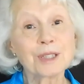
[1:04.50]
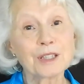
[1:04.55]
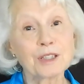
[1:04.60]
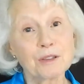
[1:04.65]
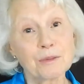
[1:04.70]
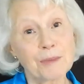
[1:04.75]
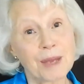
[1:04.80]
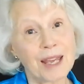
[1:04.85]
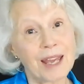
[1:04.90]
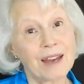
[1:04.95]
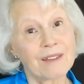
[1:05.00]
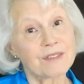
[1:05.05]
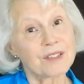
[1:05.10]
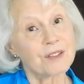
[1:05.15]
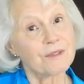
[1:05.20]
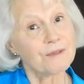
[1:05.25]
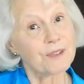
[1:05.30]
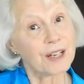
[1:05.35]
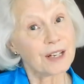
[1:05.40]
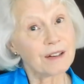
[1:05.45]
you may have
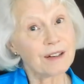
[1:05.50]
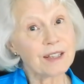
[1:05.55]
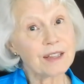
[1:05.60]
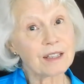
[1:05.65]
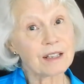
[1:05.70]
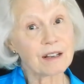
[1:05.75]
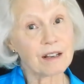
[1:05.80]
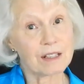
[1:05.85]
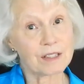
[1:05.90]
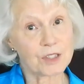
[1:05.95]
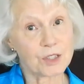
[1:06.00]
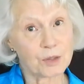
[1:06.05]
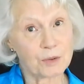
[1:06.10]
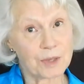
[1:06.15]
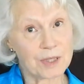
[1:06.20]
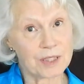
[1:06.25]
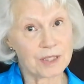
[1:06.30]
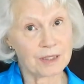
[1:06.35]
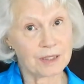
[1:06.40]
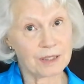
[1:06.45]
to vary the
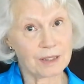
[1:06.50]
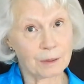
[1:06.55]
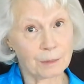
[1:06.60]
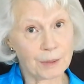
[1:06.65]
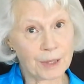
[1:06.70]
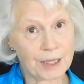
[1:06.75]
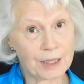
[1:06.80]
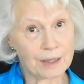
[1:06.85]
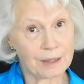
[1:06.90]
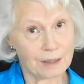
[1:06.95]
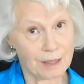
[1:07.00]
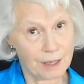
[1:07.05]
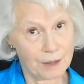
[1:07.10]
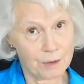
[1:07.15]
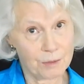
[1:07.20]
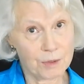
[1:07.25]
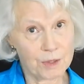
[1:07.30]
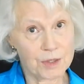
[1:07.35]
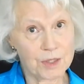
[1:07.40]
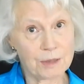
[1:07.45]
consequence a little bit. In
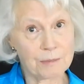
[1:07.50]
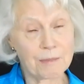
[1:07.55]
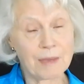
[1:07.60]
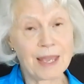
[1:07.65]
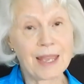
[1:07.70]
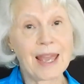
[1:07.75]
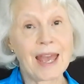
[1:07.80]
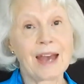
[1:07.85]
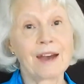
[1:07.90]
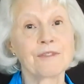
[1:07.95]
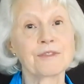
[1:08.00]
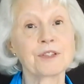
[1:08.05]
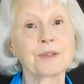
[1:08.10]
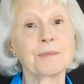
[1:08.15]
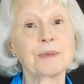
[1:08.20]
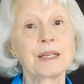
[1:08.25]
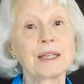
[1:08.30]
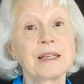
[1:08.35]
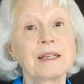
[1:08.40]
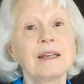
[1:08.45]
other words, it may have to
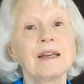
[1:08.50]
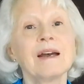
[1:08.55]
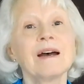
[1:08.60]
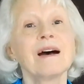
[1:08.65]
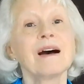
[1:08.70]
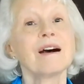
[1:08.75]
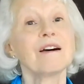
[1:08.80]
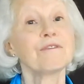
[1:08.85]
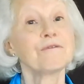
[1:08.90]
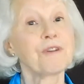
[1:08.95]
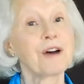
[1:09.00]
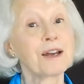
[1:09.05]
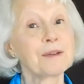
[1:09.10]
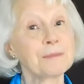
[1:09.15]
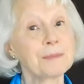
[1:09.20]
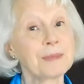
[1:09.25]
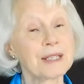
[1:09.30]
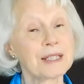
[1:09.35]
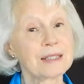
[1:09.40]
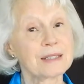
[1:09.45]
be a
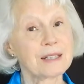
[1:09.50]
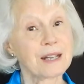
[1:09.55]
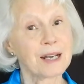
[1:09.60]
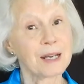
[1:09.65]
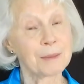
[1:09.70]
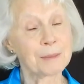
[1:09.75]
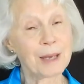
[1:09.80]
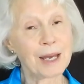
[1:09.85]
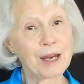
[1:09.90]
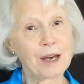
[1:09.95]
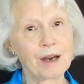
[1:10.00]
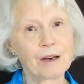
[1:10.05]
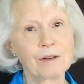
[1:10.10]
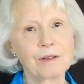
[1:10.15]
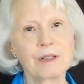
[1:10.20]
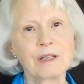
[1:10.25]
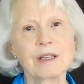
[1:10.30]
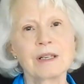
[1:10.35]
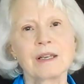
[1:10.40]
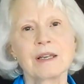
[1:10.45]
5-minute timeout
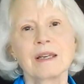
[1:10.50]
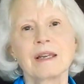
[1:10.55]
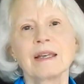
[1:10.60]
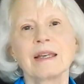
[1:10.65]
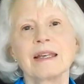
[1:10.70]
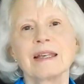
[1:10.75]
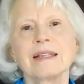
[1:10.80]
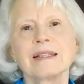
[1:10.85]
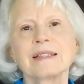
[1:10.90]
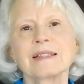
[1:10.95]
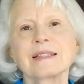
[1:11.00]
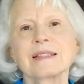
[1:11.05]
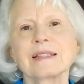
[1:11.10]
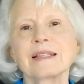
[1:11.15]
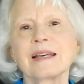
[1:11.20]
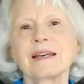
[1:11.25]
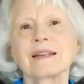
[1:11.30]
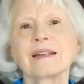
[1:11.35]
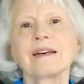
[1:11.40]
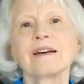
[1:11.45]

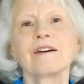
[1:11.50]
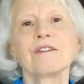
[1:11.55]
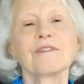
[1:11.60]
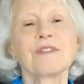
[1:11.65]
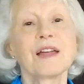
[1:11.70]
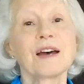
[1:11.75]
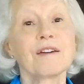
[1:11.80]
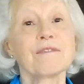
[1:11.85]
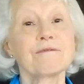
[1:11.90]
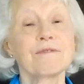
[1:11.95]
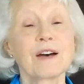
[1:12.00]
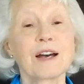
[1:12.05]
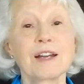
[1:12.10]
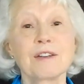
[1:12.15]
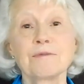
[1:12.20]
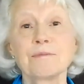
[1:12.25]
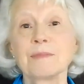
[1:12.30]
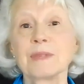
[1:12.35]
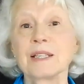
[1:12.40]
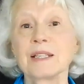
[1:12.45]
instead of that
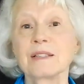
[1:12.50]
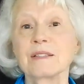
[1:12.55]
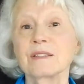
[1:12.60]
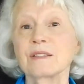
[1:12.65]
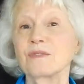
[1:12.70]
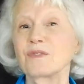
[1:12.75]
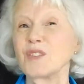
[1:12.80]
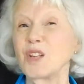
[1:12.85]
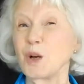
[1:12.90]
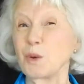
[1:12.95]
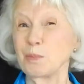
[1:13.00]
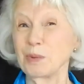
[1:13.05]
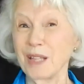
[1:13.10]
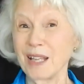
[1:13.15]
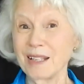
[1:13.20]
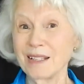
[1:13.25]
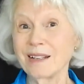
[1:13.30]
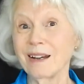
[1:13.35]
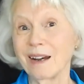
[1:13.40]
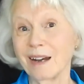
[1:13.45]
5 minutes of no
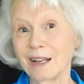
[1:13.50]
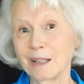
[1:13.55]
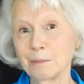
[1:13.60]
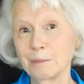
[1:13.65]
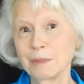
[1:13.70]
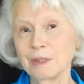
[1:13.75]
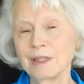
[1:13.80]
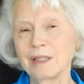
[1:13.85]
playtime.